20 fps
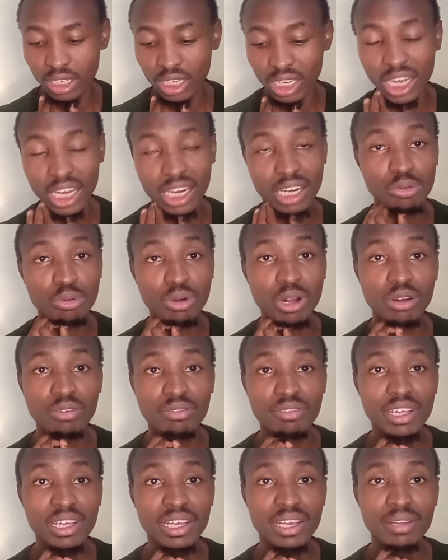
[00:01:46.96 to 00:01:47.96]
And one
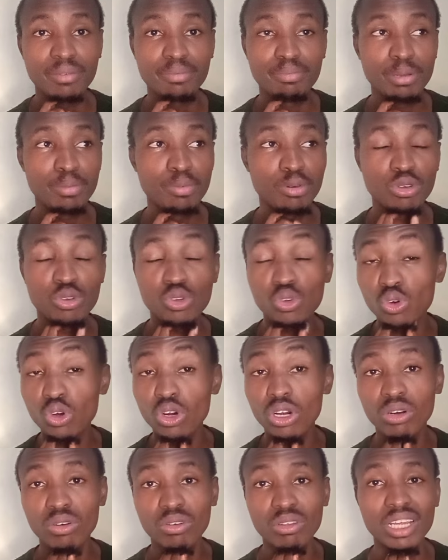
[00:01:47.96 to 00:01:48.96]
of the people you
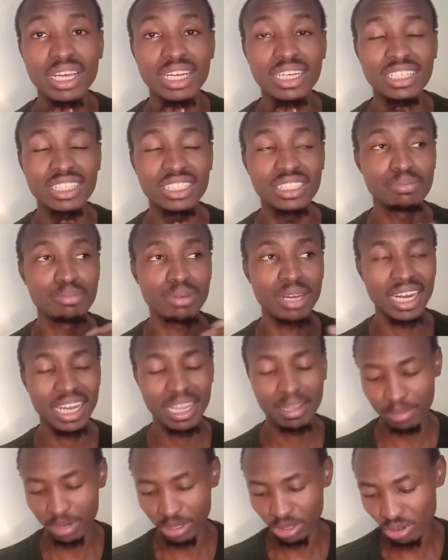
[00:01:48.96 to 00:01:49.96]
all know that is
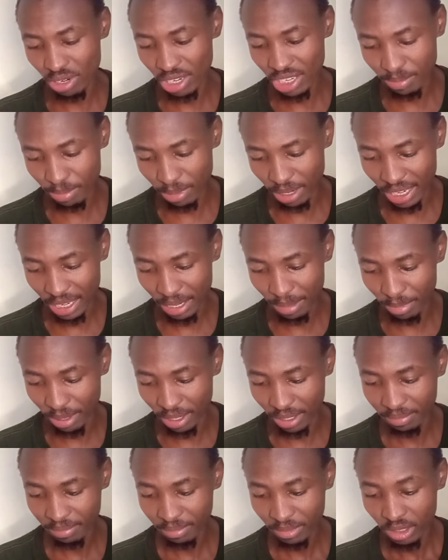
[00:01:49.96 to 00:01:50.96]
MALEMA, Bordes MALEMA.
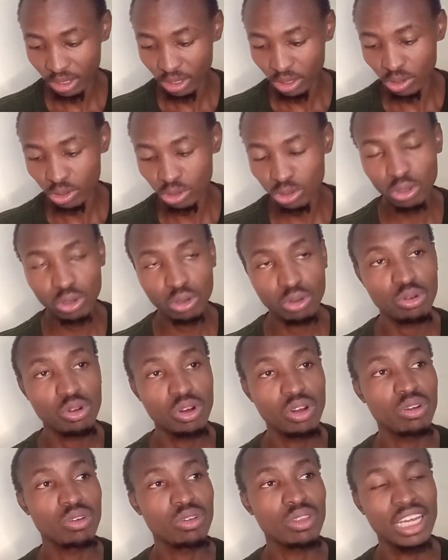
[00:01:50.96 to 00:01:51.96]
So you
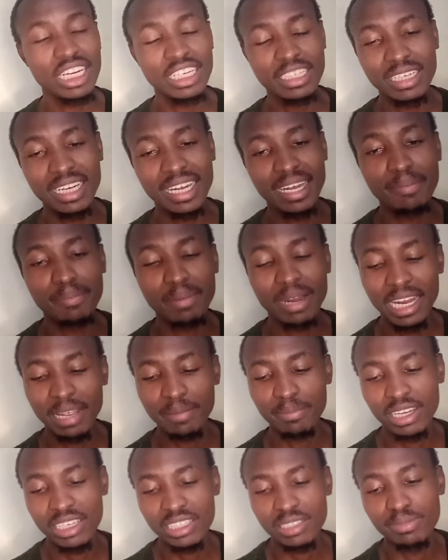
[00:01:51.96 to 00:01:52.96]
all know that
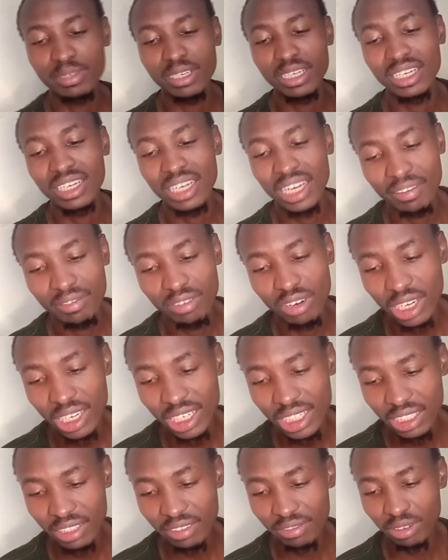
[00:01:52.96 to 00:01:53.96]
MALEMA has been
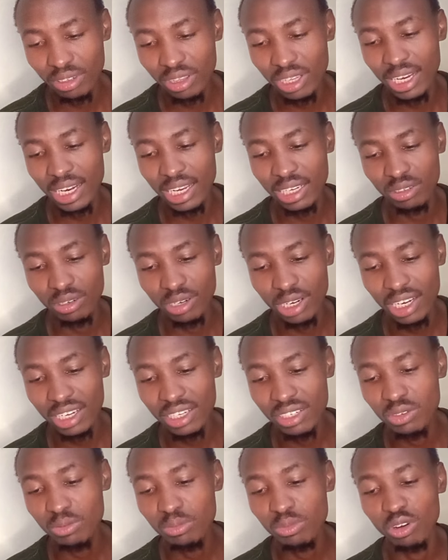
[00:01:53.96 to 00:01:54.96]
advocating for the
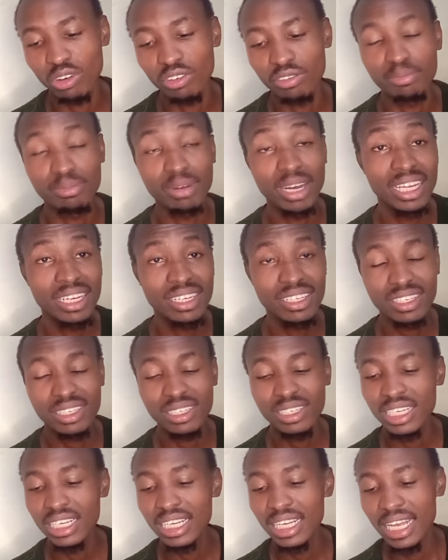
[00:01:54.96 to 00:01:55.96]
nationalism of mines
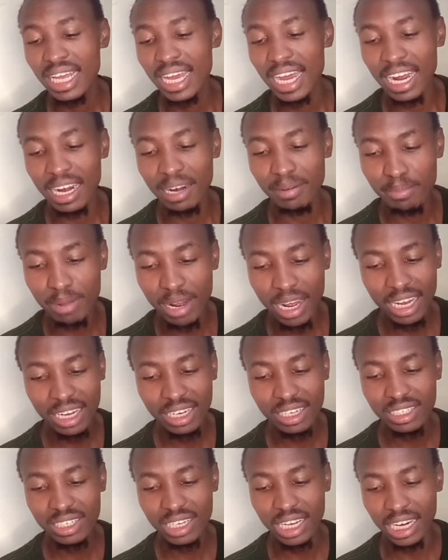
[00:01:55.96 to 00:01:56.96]
and
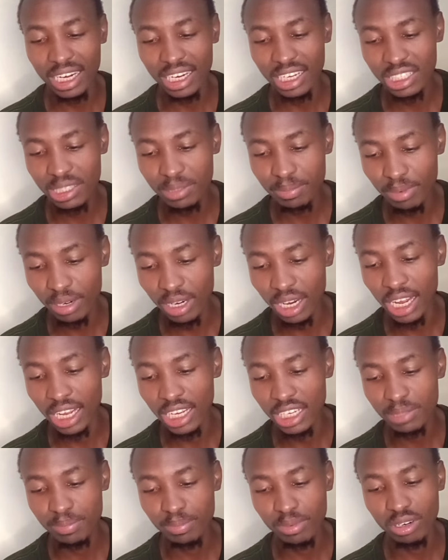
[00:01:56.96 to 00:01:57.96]
banks and
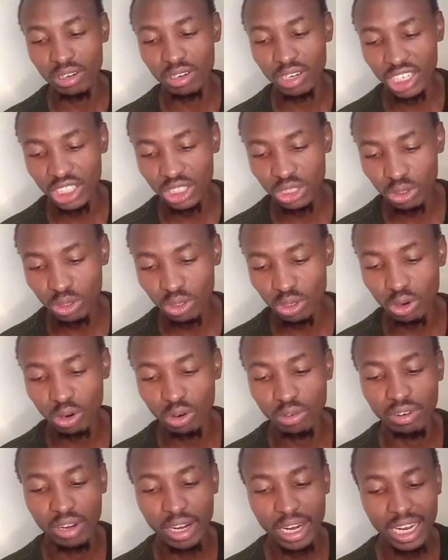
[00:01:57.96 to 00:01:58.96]
exploration
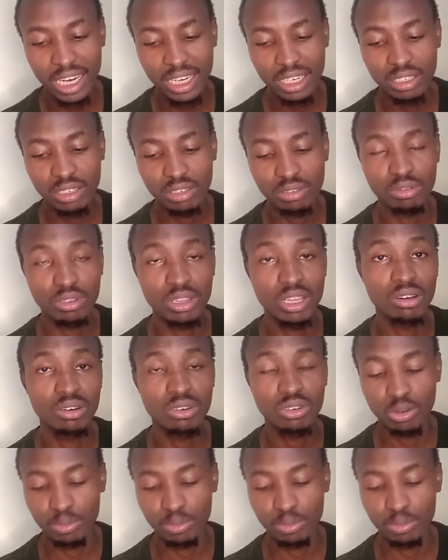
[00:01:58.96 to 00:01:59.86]
of land without